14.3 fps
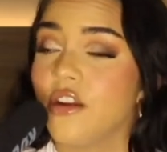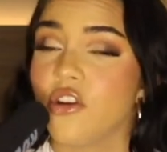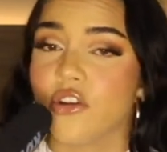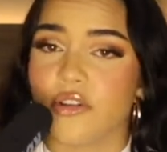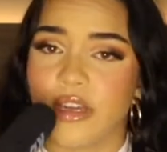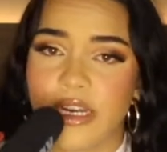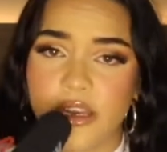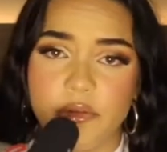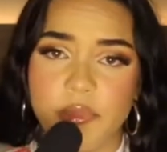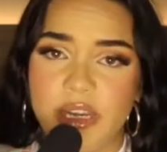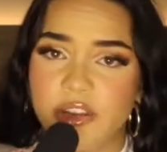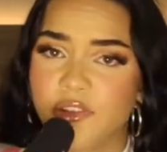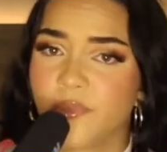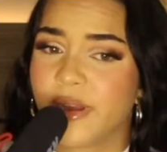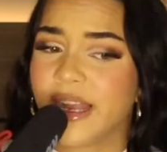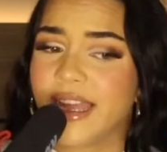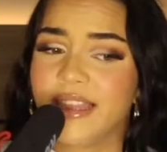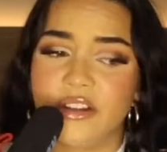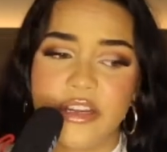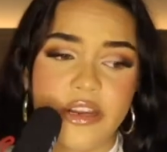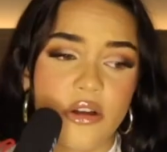los gringos viniendo para acá.
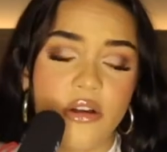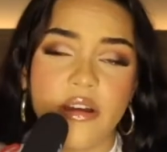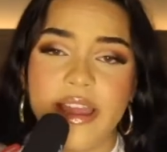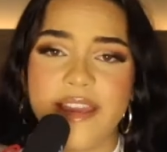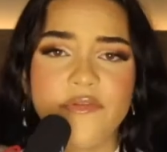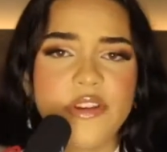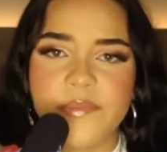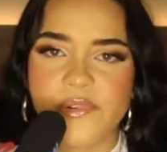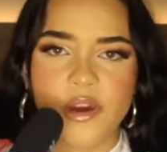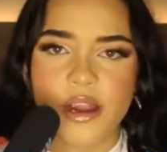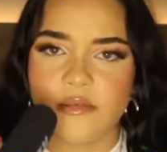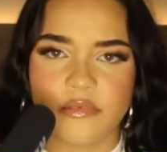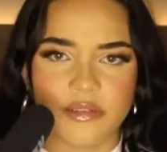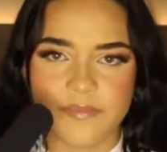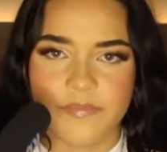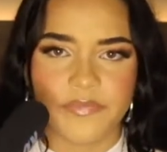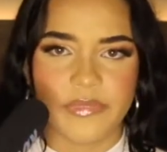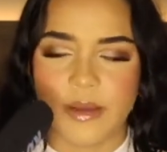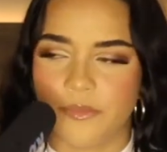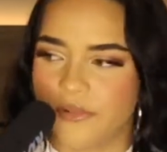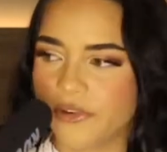Literally every problem
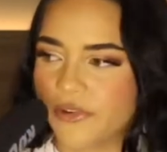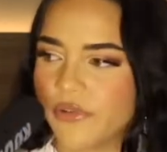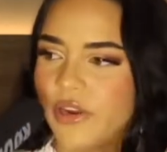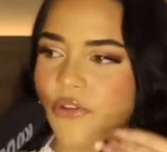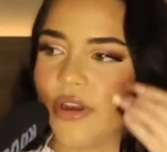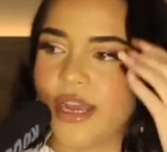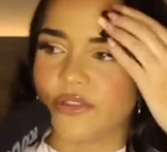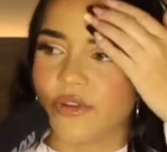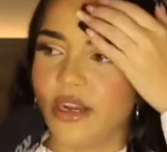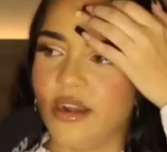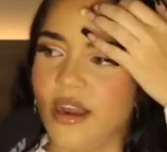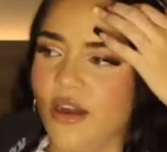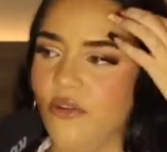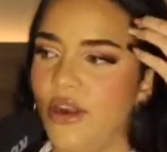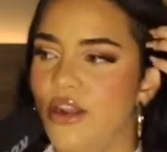that Puerto Rico has right now,